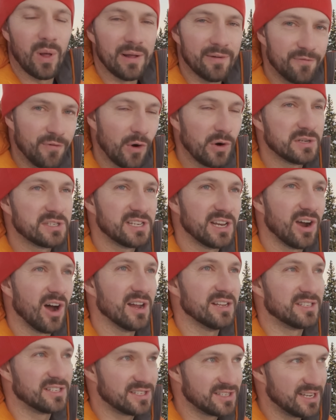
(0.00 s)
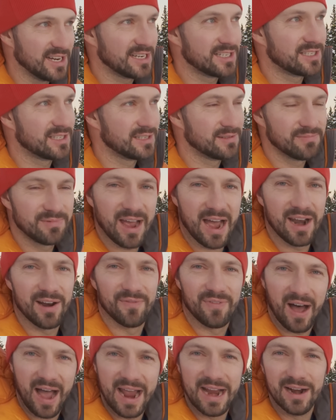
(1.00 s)
Well, I'm focusing on 6 kind
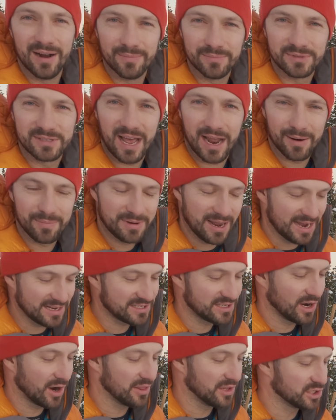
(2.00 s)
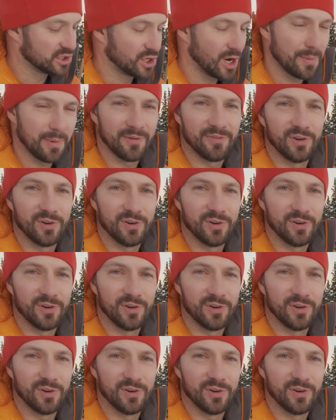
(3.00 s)
of items that I'm testing on this trip.